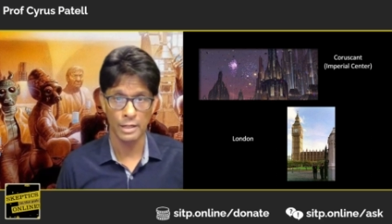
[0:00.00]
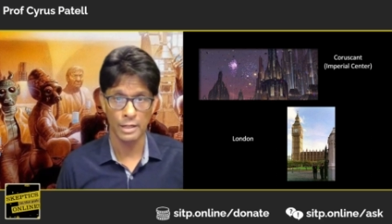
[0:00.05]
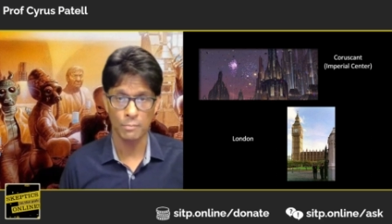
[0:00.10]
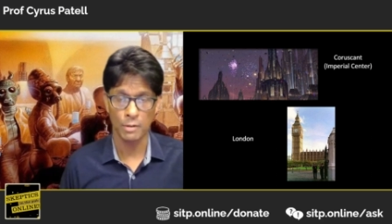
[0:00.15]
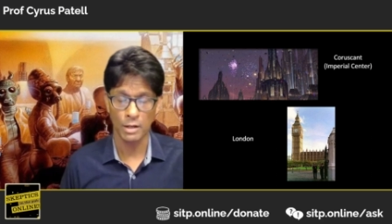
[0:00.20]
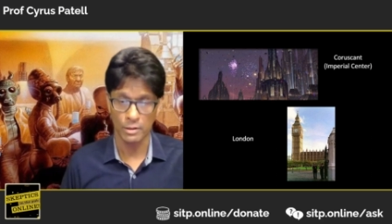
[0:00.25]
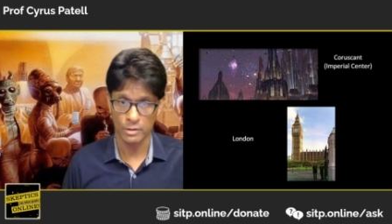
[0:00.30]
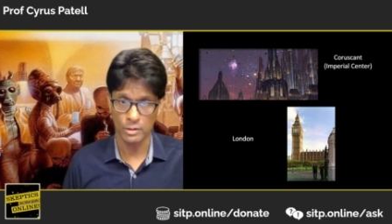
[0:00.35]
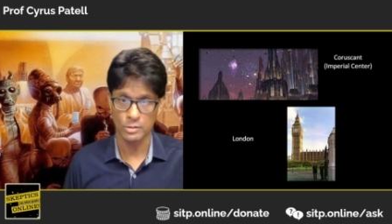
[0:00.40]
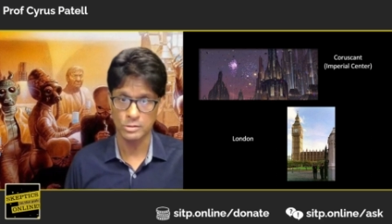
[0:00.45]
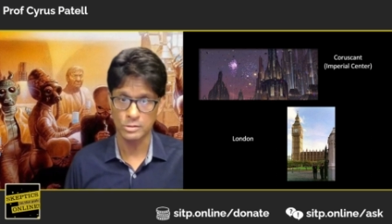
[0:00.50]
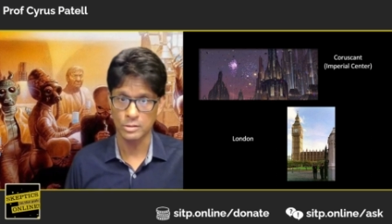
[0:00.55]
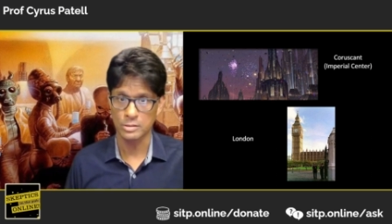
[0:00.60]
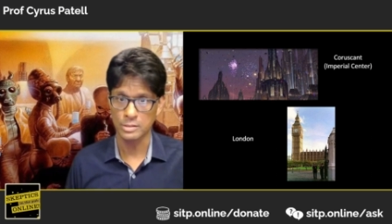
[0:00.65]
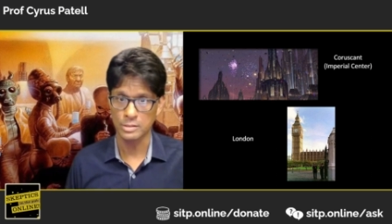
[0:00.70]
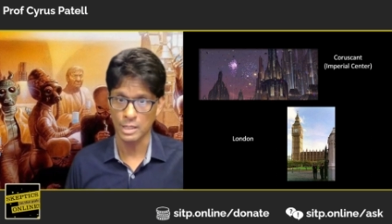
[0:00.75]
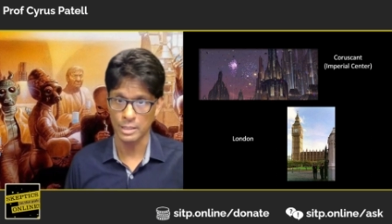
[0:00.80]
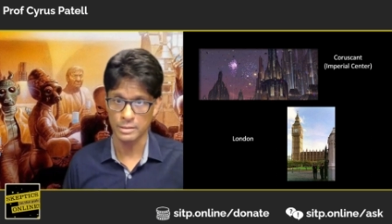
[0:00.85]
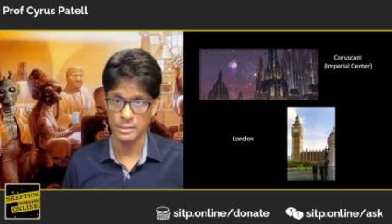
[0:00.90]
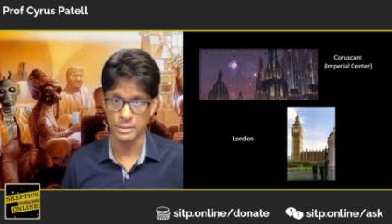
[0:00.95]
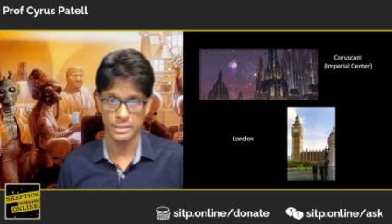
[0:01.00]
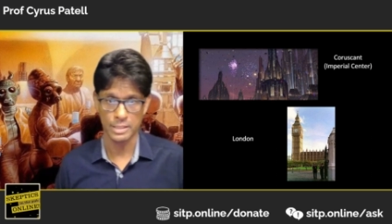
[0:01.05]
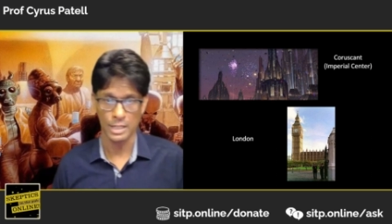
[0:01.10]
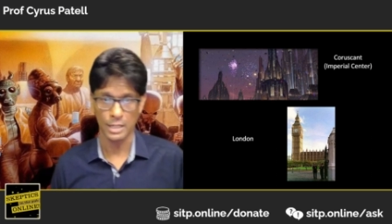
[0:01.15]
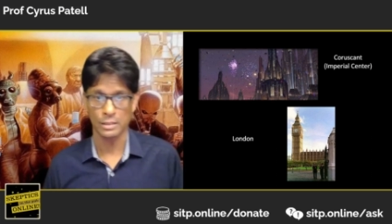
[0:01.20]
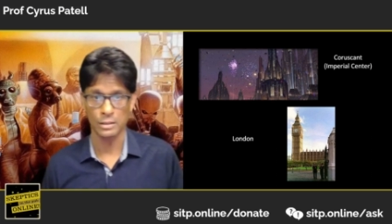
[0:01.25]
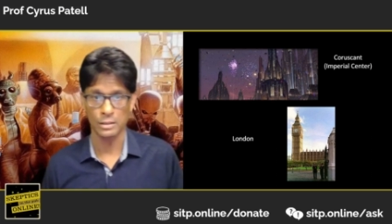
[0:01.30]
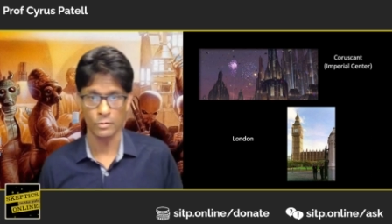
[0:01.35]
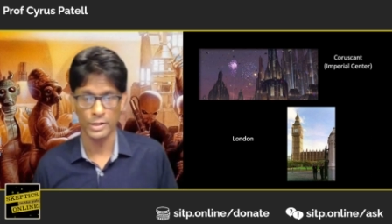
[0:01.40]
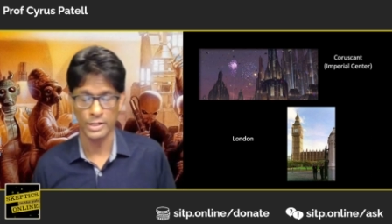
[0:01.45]
by those who signed the
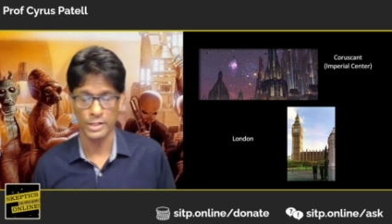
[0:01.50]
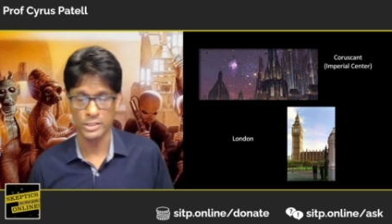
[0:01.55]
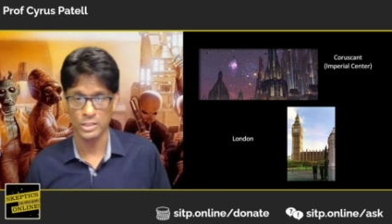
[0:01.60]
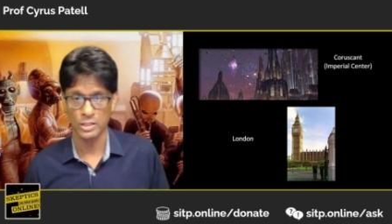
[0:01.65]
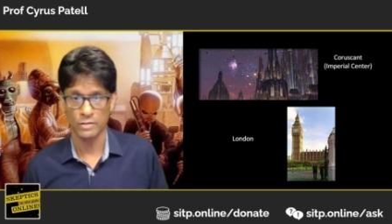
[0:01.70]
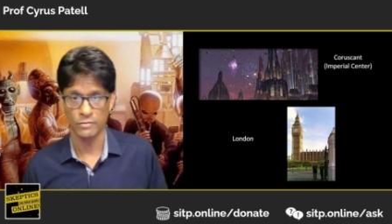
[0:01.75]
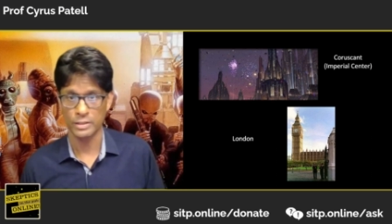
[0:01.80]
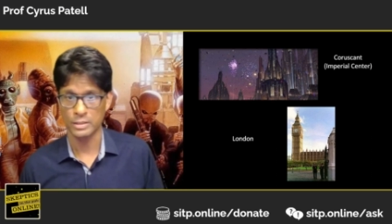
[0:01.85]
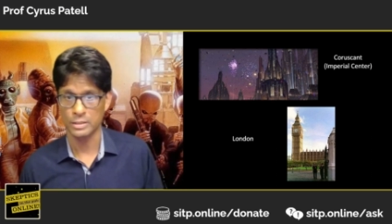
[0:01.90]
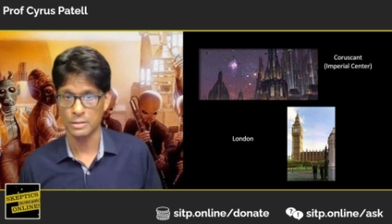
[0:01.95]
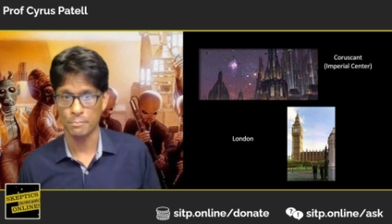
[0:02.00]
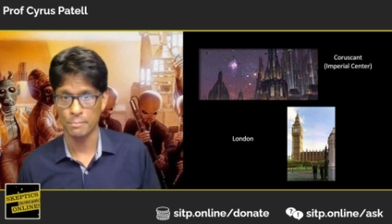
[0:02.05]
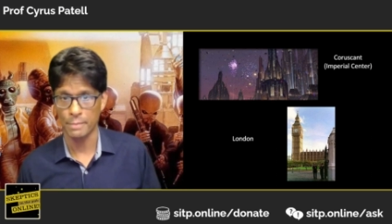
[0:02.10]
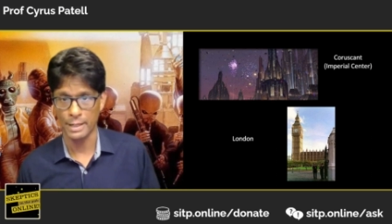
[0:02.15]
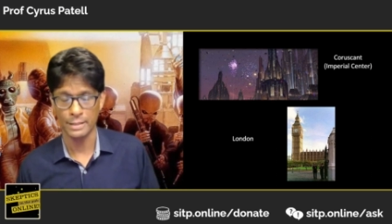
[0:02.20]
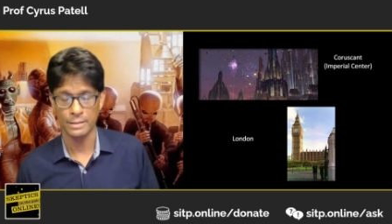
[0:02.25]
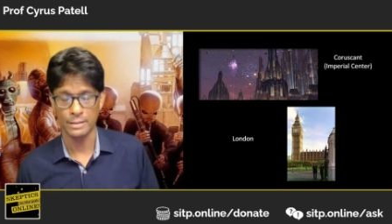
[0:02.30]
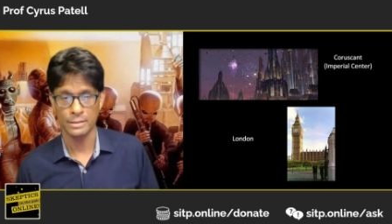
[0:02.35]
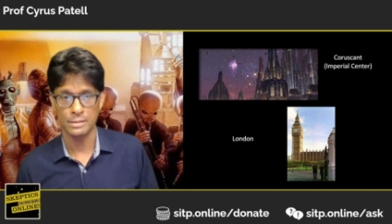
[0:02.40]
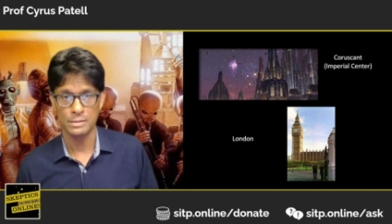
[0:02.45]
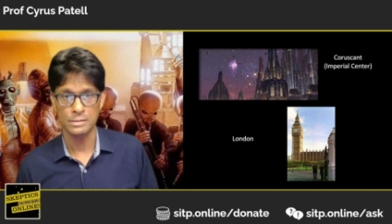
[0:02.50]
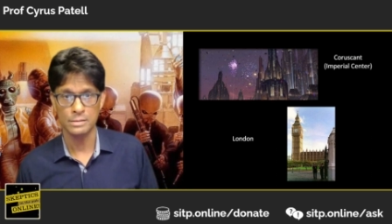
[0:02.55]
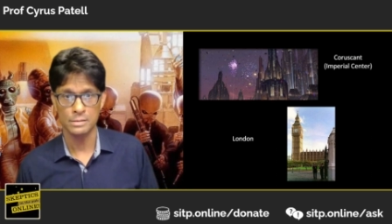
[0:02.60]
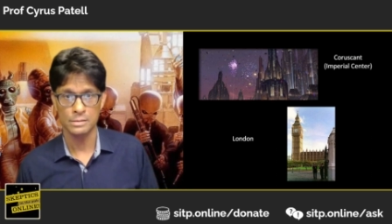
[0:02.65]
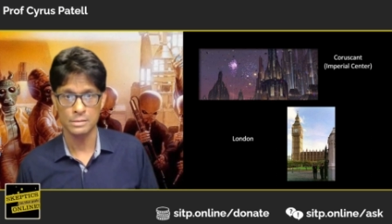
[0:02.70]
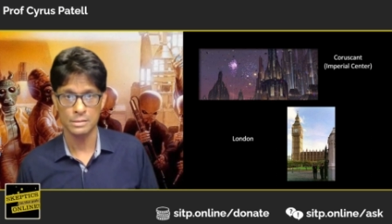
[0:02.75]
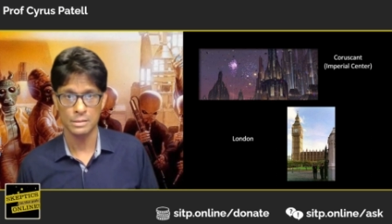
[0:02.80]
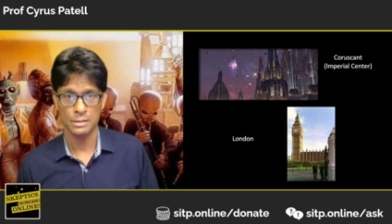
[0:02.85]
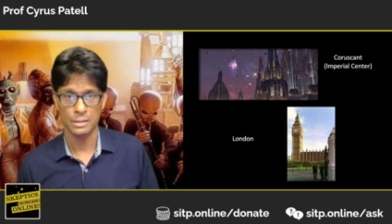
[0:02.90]
Declaration of Independence